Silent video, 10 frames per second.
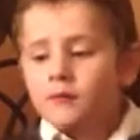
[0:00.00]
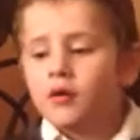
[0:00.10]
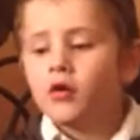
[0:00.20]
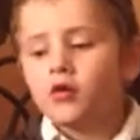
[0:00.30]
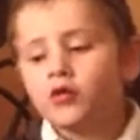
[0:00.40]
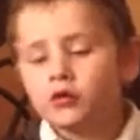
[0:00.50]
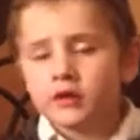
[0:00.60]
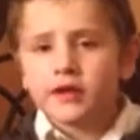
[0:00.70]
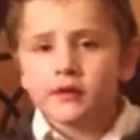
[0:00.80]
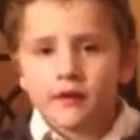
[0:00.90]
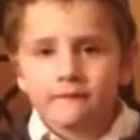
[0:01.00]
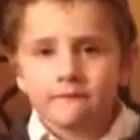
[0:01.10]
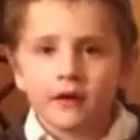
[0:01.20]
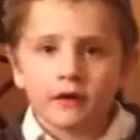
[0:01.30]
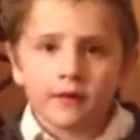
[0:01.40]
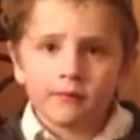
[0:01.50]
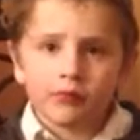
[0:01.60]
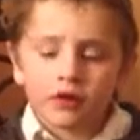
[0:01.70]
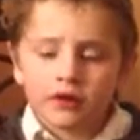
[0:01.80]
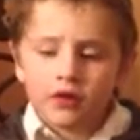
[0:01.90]
but only in very
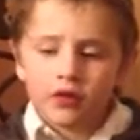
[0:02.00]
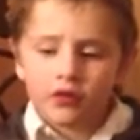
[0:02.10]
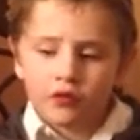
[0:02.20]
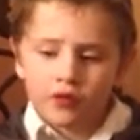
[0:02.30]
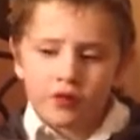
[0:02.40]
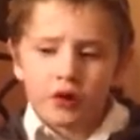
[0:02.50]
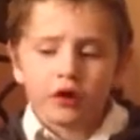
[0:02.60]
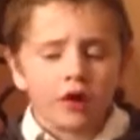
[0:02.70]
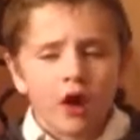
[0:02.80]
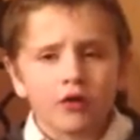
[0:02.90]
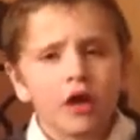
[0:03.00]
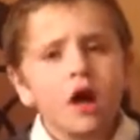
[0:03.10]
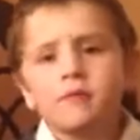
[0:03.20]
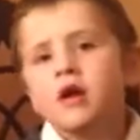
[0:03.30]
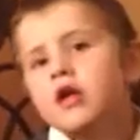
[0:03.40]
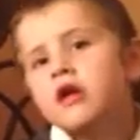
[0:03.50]
important students are allowed to come.